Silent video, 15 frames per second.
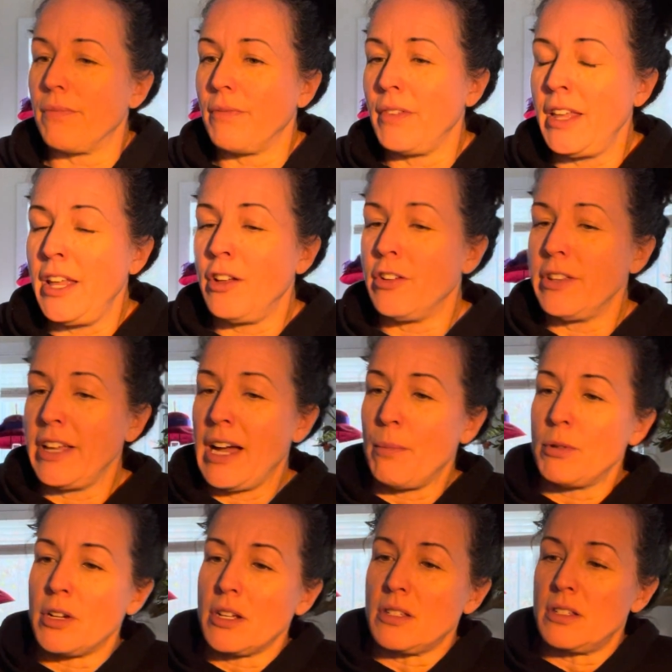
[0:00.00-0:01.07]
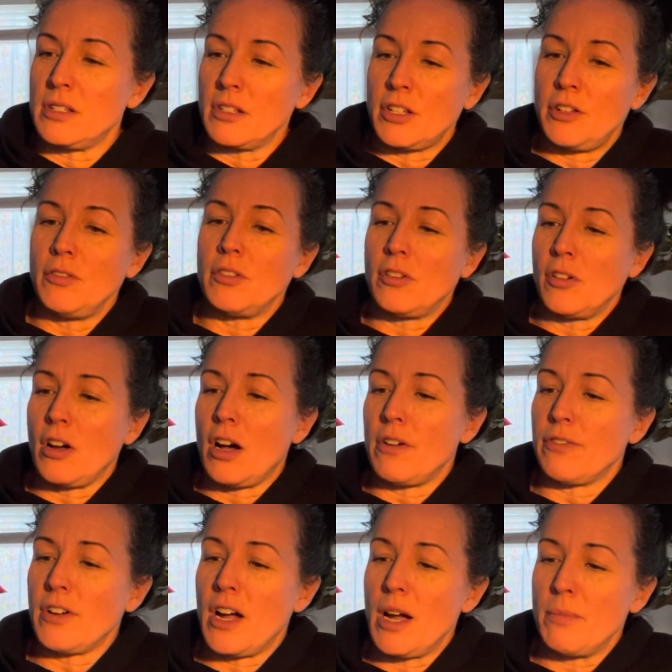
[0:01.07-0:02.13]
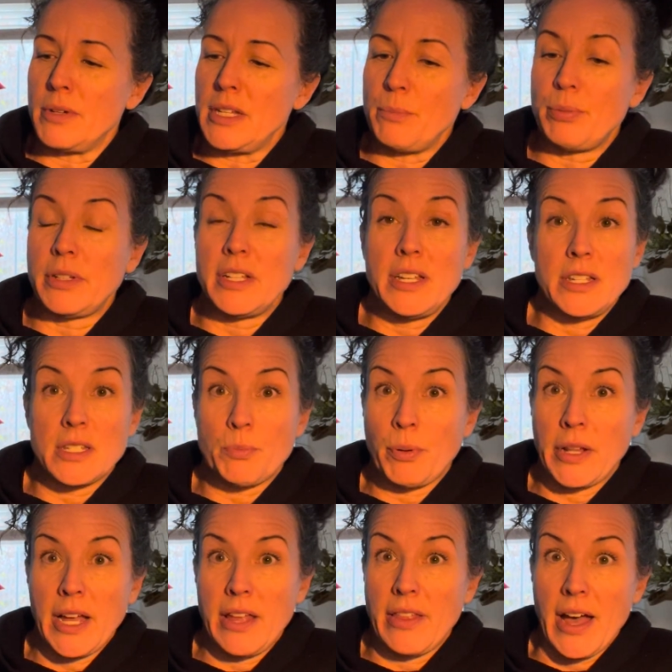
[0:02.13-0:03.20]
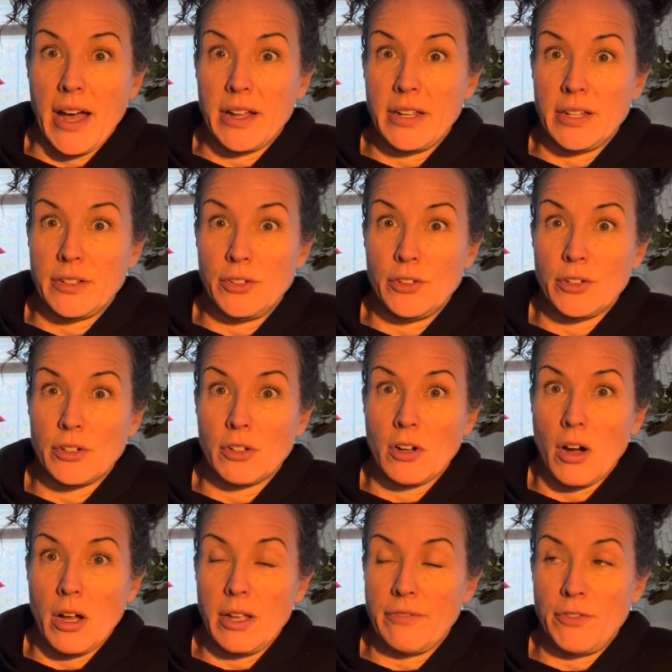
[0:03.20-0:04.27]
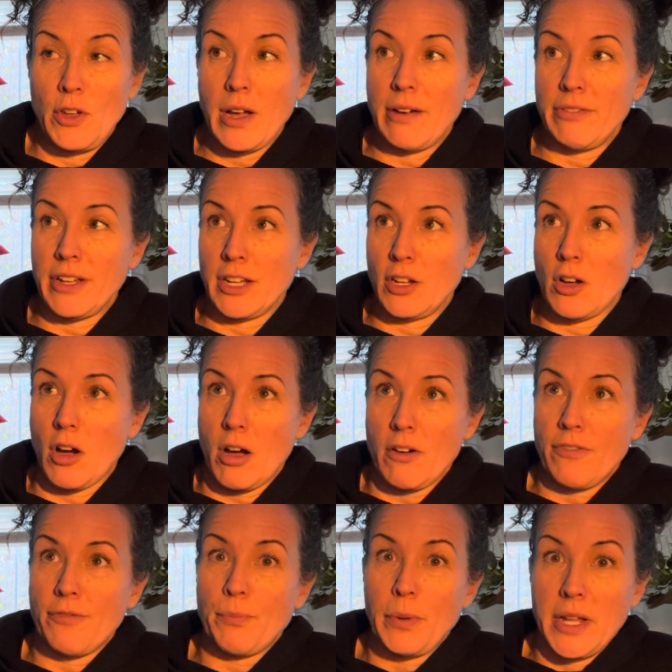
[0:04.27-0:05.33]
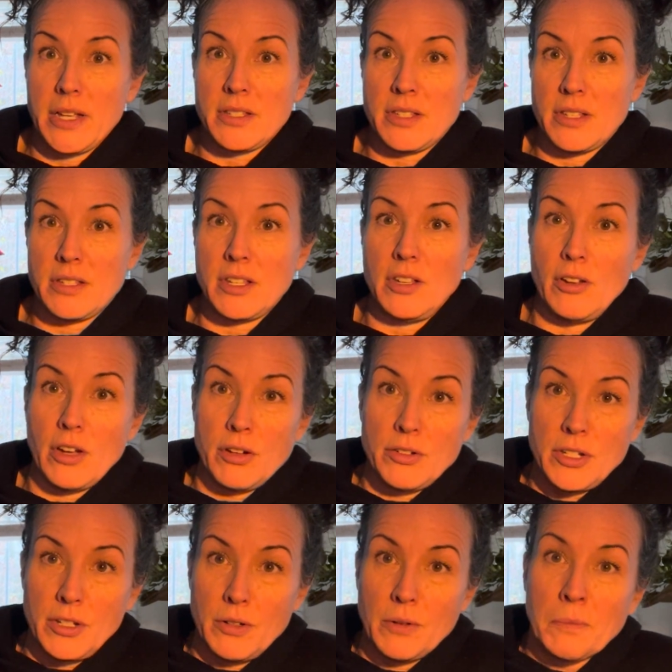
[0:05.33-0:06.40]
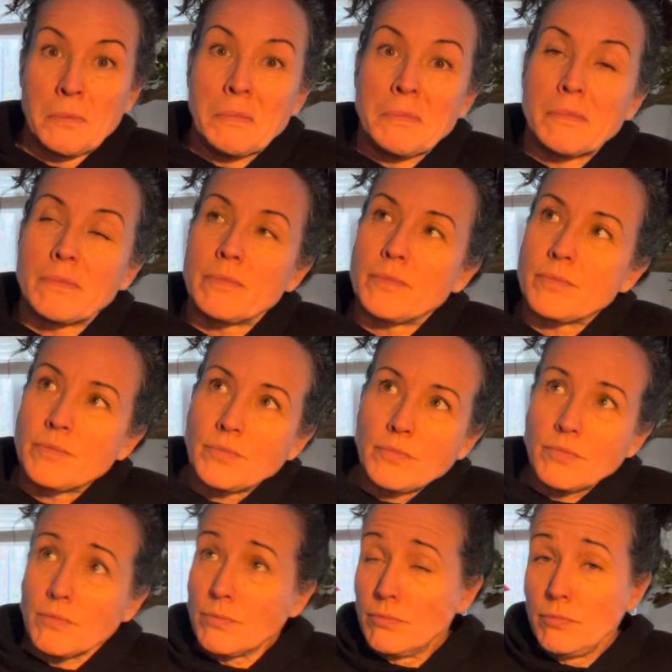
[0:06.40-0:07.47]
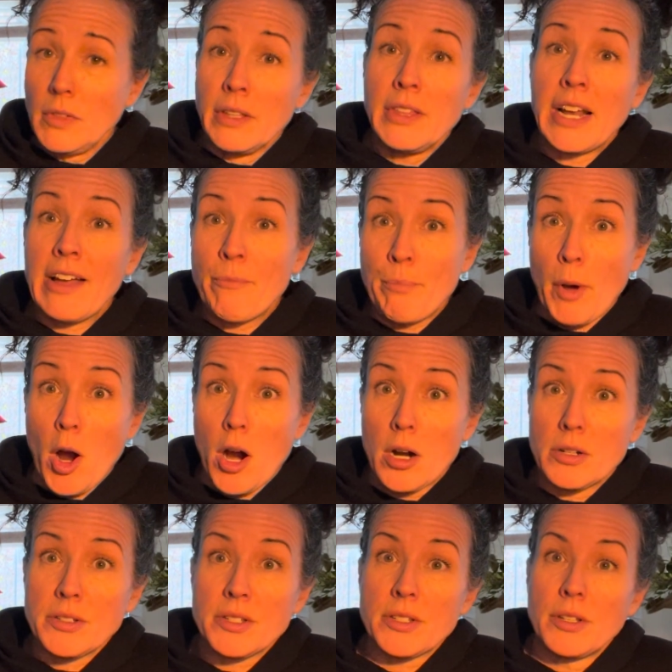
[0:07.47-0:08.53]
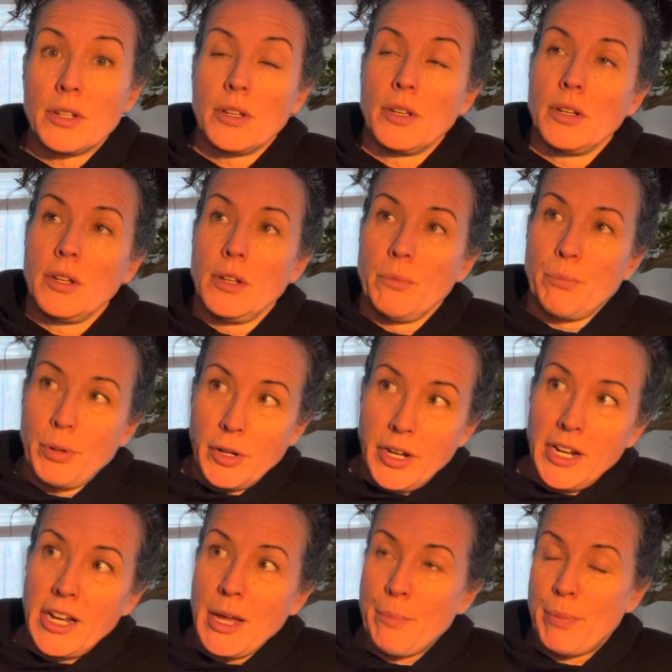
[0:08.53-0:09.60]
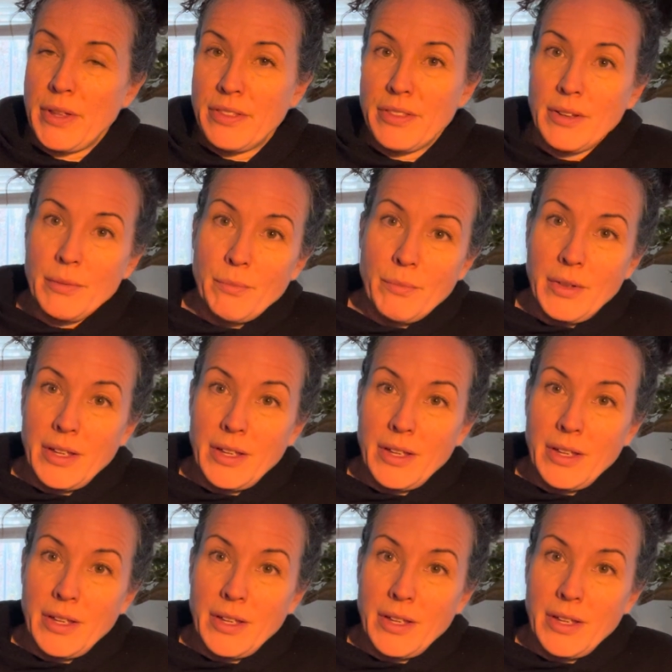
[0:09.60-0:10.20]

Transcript: Eagle and the Albatross is a cute little golf comedy. Please play that in your if you have like golf places that you go to that have bars. Put it up in the